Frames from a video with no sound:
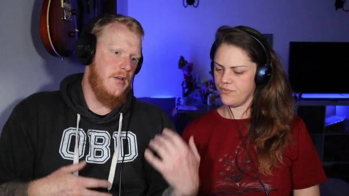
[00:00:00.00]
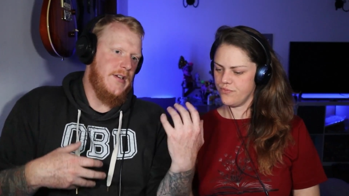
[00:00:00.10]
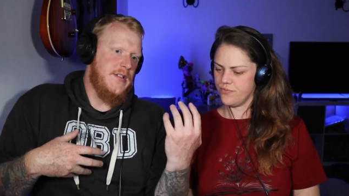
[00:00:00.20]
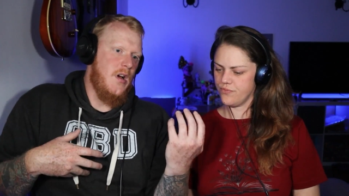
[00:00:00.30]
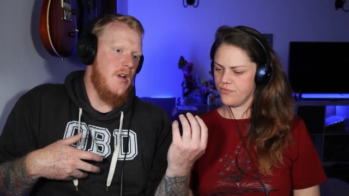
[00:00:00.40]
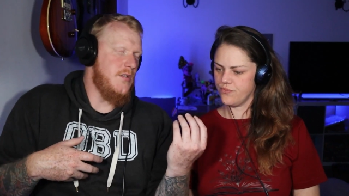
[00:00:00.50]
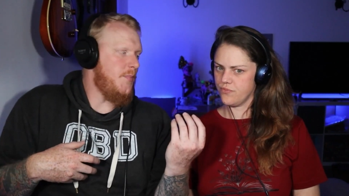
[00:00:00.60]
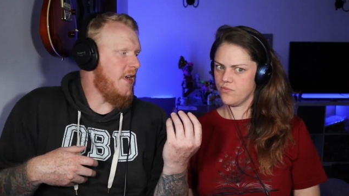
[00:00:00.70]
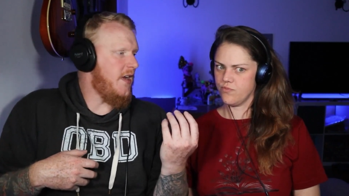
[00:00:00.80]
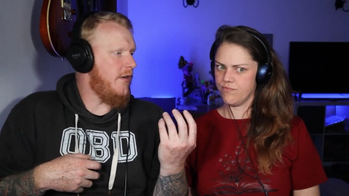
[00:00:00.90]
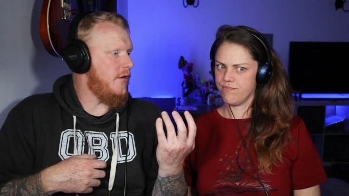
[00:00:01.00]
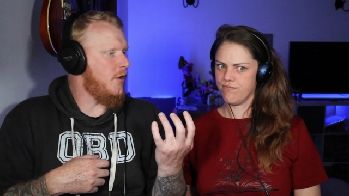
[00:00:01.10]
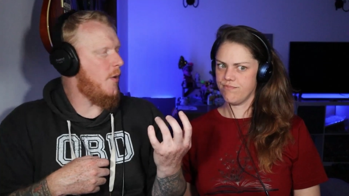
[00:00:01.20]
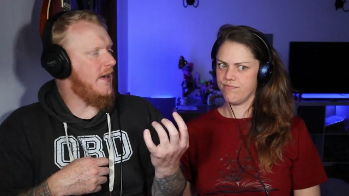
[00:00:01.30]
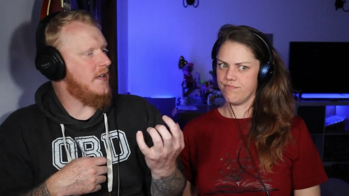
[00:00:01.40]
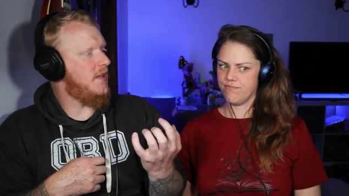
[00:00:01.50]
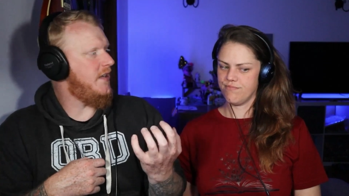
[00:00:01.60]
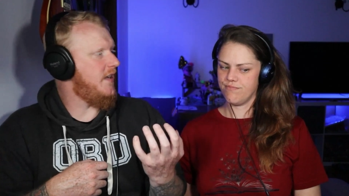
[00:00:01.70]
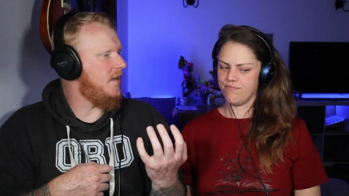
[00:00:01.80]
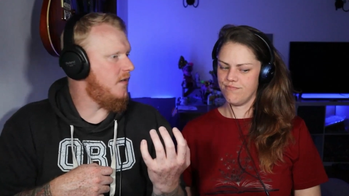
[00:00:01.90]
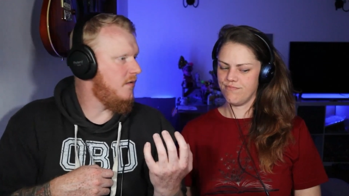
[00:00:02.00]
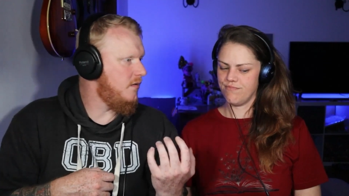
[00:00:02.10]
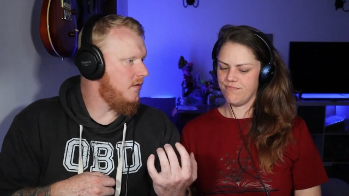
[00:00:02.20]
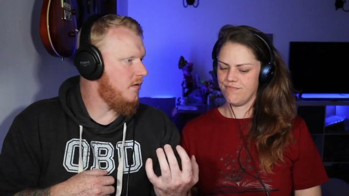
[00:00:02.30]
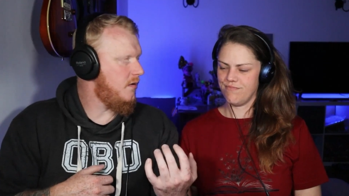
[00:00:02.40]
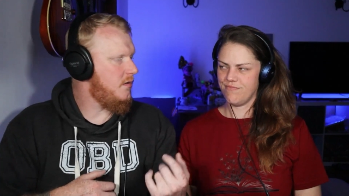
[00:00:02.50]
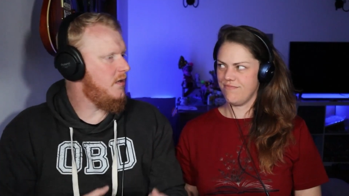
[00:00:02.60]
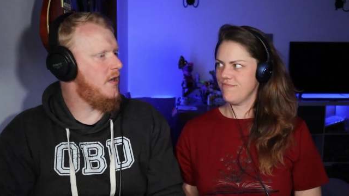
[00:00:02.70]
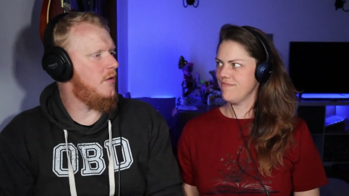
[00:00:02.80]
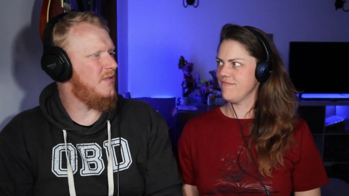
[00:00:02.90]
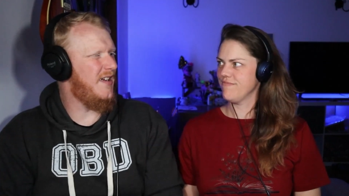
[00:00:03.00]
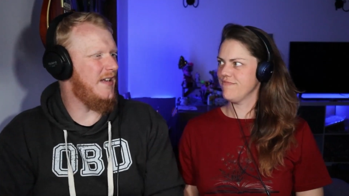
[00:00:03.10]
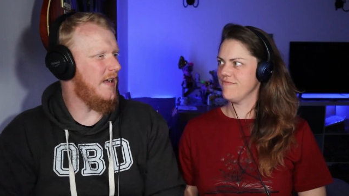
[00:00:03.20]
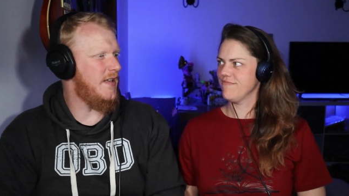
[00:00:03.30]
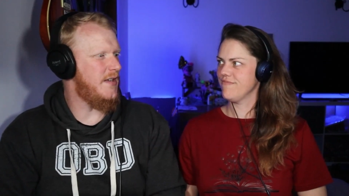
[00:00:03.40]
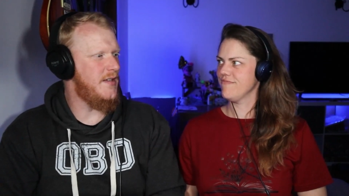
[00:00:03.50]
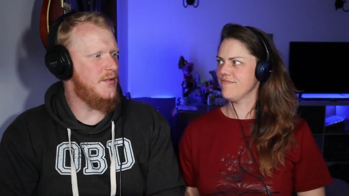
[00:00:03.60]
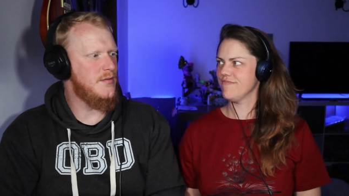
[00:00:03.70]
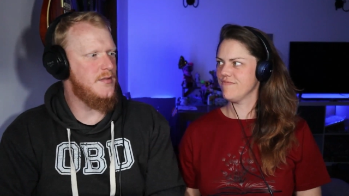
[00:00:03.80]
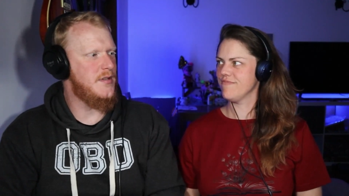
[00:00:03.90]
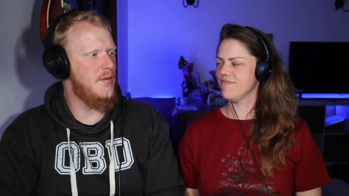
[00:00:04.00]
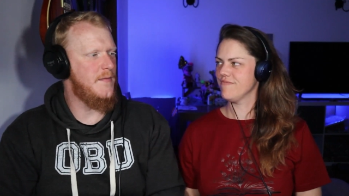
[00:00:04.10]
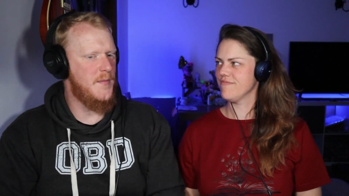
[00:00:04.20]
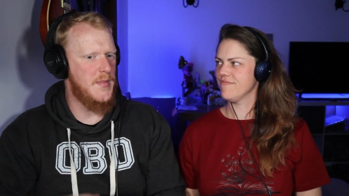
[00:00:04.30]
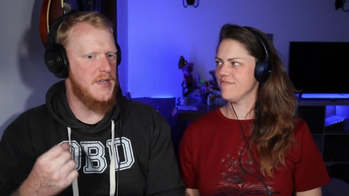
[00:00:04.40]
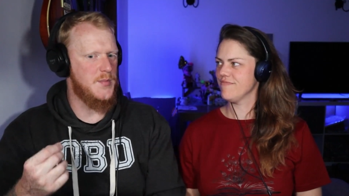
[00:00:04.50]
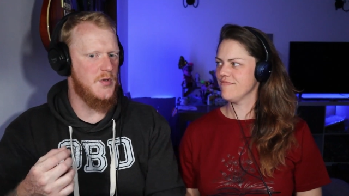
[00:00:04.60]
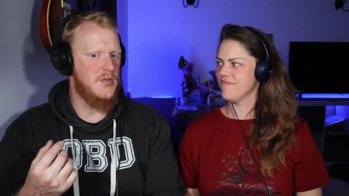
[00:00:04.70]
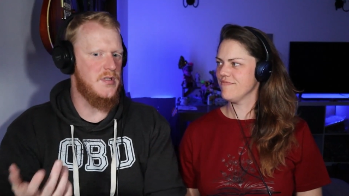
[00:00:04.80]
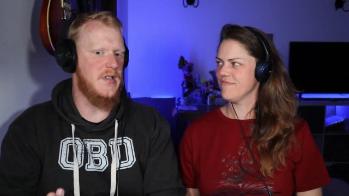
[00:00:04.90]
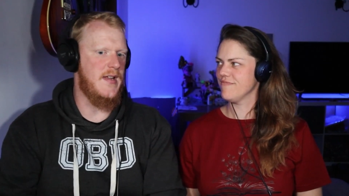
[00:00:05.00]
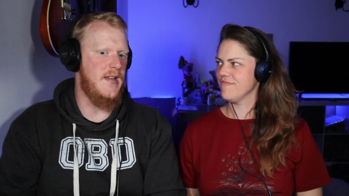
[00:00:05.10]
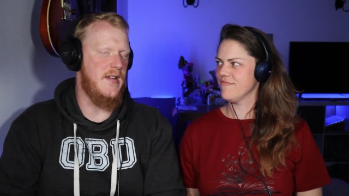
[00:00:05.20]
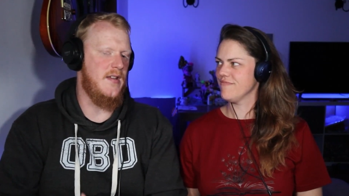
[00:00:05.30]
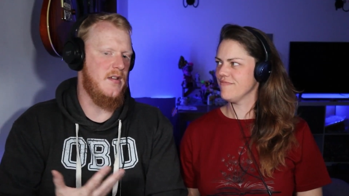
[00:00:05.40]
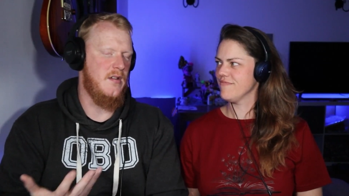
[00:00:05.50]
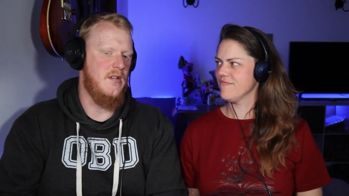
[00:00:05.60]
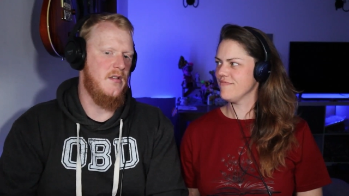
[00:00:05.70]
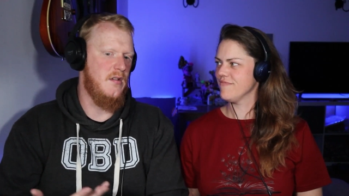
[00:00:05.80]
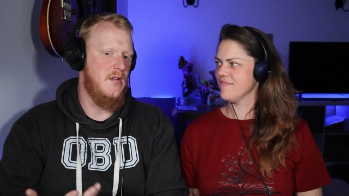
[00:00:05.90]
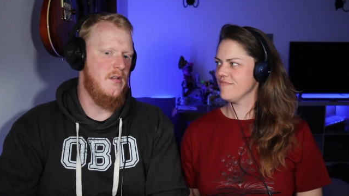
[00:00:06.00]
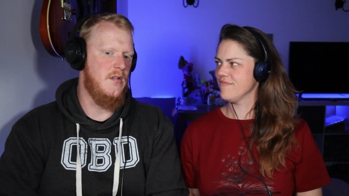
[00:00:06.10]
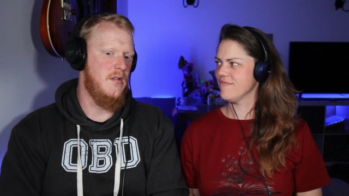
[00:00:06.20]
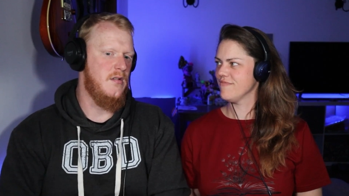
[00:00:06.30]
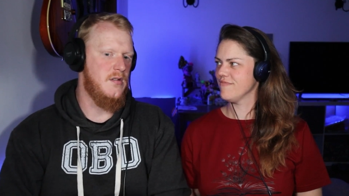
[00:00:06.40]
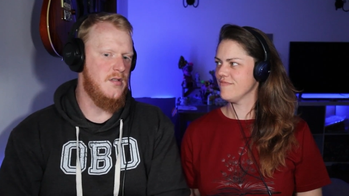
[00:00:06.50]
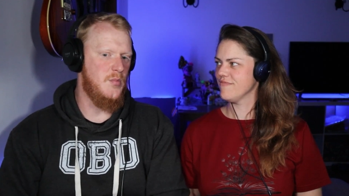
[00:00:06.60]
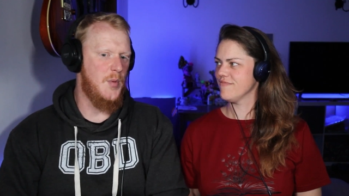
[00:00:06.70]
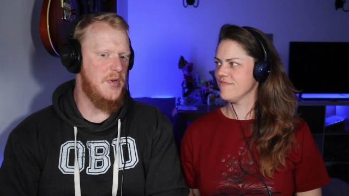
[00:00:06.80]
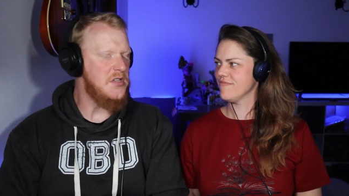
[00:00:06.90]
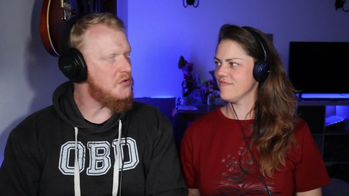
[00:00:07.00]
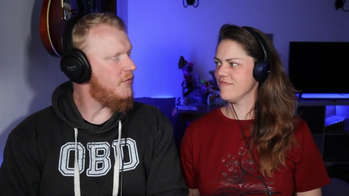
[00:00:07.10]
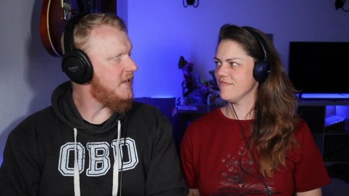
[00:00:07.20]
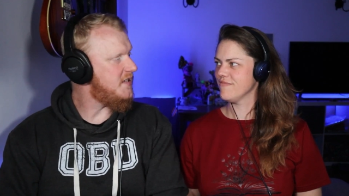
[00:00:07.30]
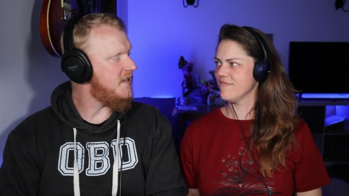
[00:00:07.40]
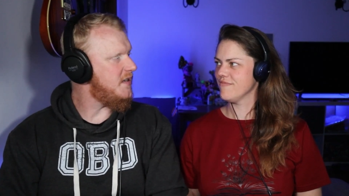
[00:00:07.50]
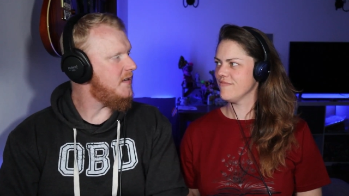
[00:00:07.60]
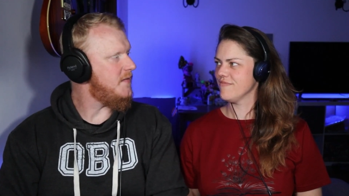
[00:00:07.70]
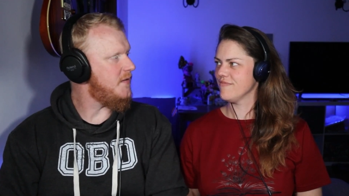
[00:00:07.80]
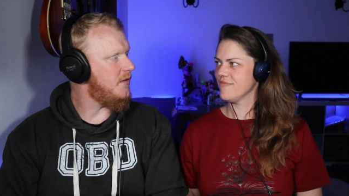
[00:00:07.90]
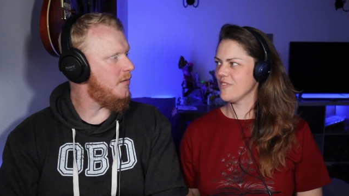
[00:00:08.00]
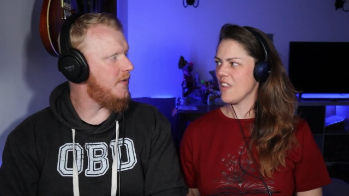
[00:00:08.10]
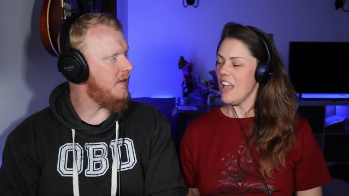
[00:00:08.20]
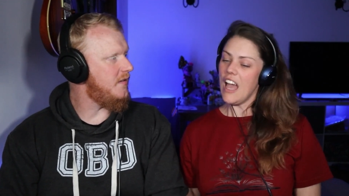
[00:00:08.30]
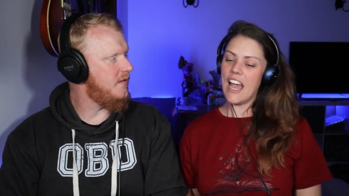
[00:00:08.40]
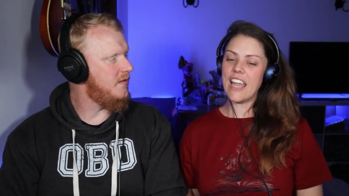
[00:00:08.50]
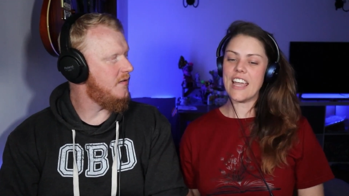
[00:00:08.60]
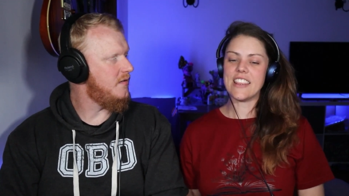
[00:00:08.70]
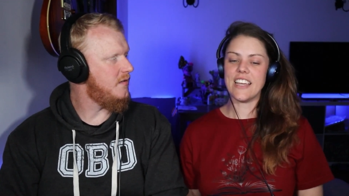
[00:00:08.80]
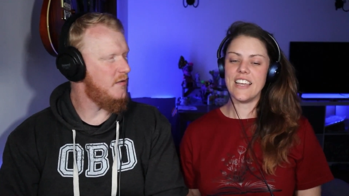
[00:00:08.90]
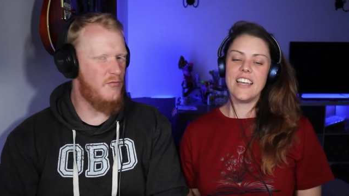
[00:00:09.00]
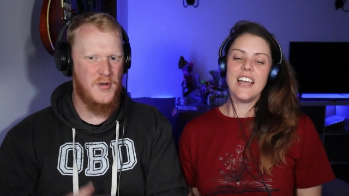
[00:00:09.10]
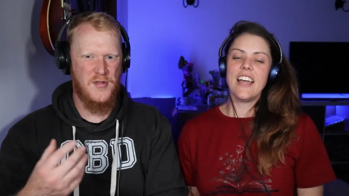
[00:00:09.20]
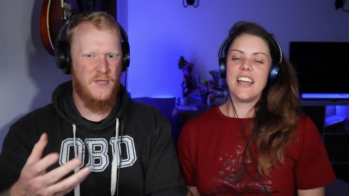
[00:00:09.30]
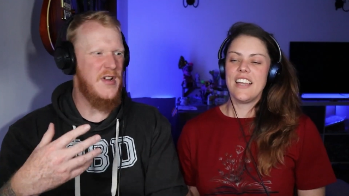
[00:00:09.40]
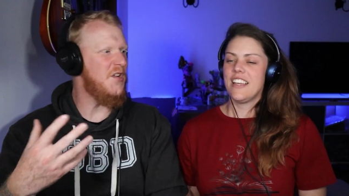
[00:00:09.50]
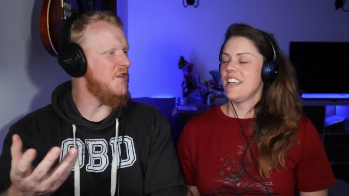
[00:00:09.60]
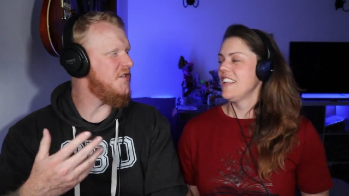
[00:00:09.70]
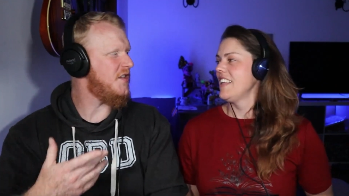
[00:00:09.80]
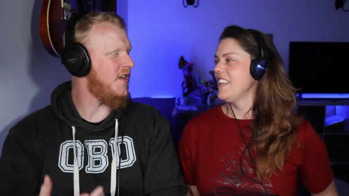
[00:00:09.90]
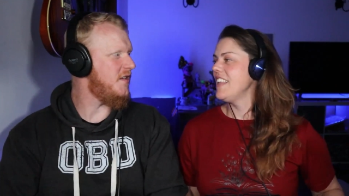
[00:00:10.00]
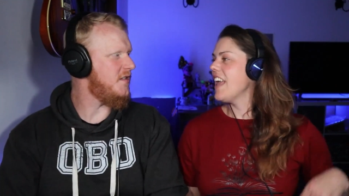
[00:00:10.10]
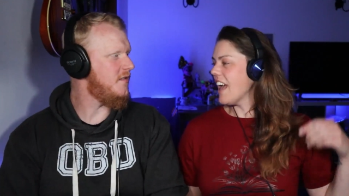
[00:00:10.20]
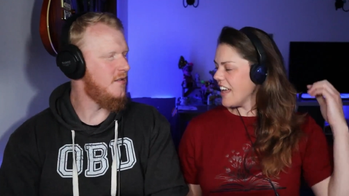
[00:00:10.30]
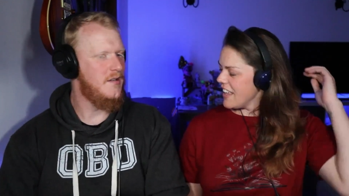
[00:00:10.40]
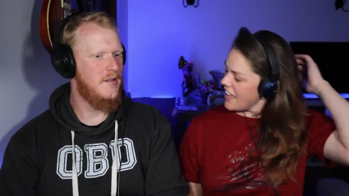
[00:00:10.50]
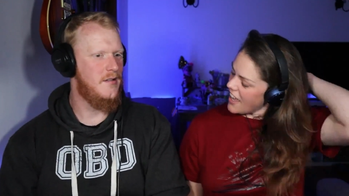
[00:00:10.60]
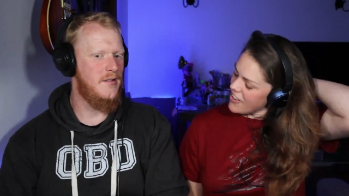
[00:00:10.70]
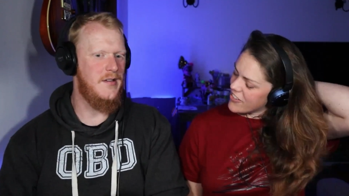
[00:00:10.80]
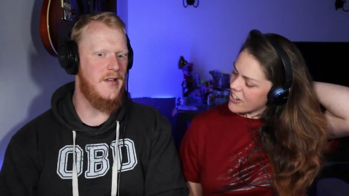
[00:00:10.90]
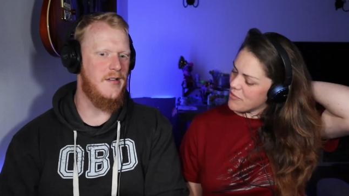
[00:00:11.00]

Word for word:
Speaker 1: guitars up here and quite clean, you know, and like it, it doesn't do it for me as much as like someone being gritty, if you know what I mean. I get that. R- the realness kind of. Yeah, I've got yeah.